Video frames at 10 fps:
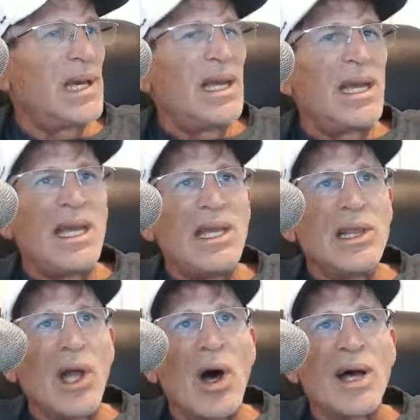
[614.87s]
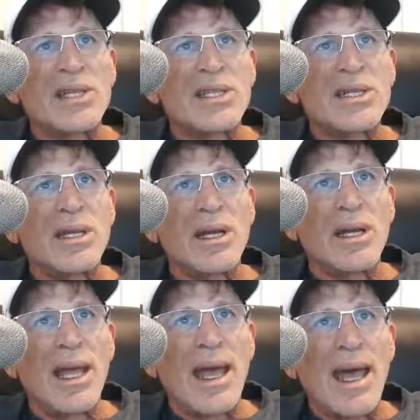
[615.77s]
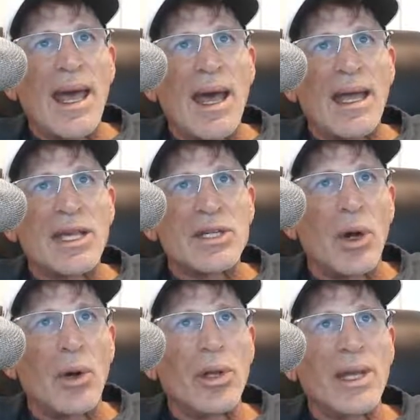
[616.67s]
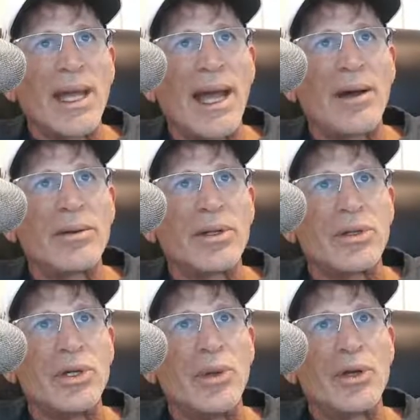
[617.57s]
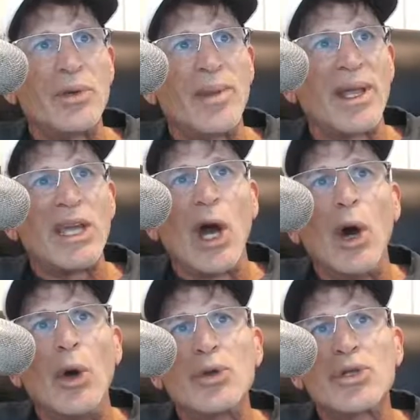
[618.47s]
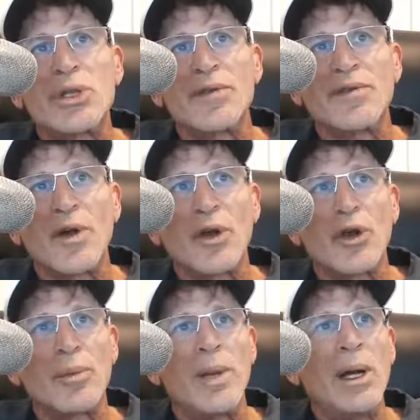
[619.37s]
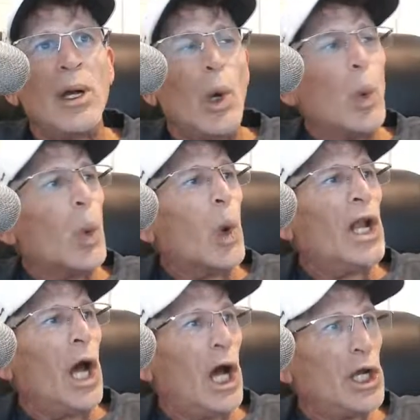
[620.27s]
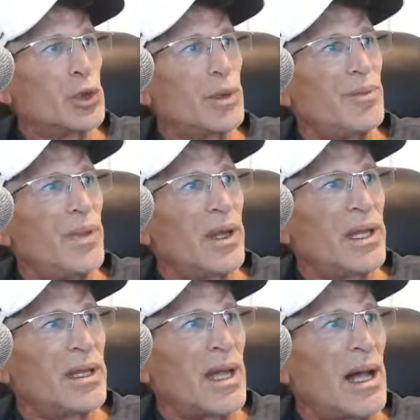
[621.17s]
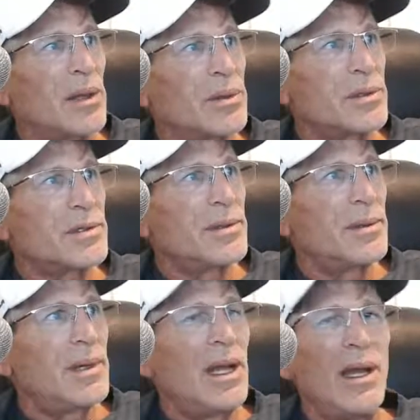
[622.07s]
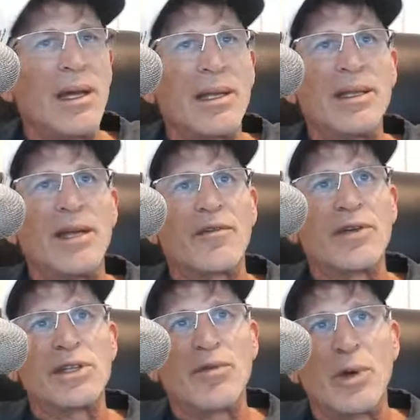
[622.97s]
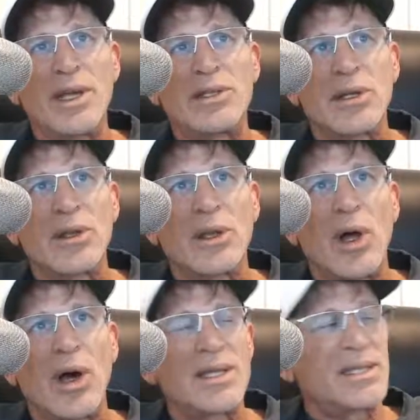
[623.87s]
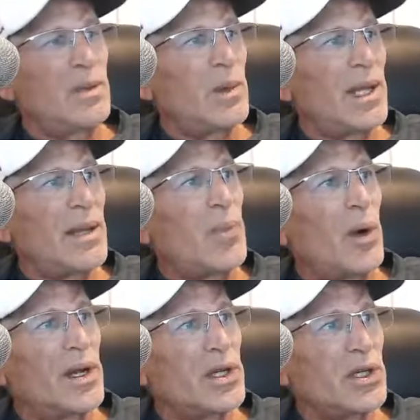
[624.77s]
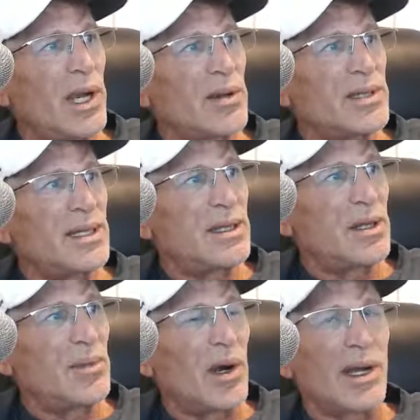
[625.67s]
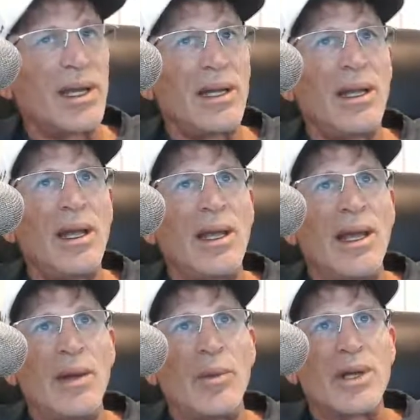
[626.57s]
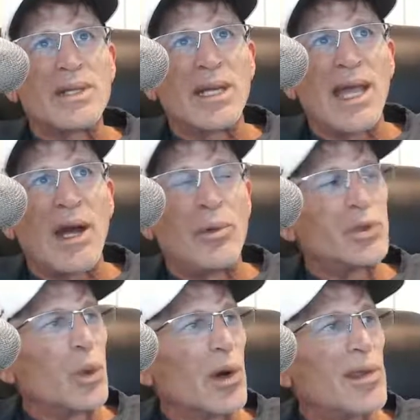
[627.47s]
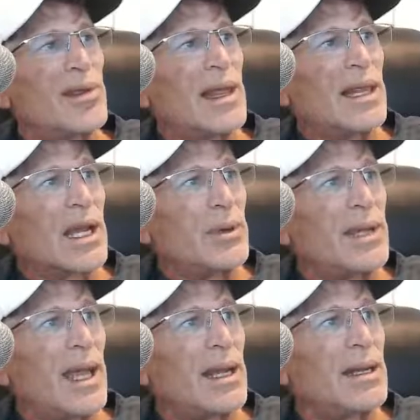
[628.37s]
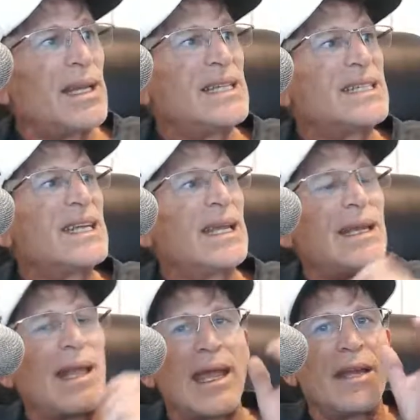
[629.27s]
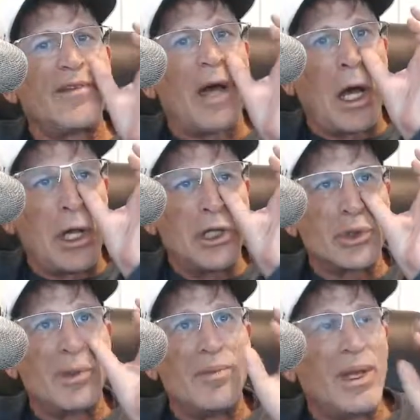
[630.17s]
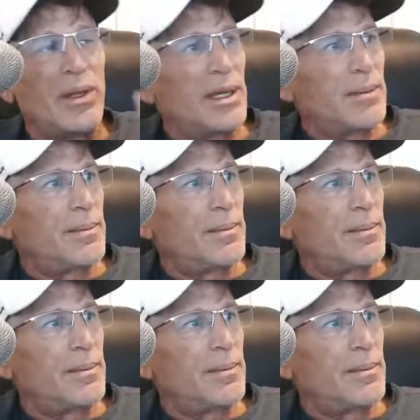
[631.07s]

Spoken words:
He lost his whole account, the 200 million. He owes the firm $100 million. The difference of what he took the loss in when they bought his shares into the market and what his account was worth and they liquidated. He's sitting negative 100 million.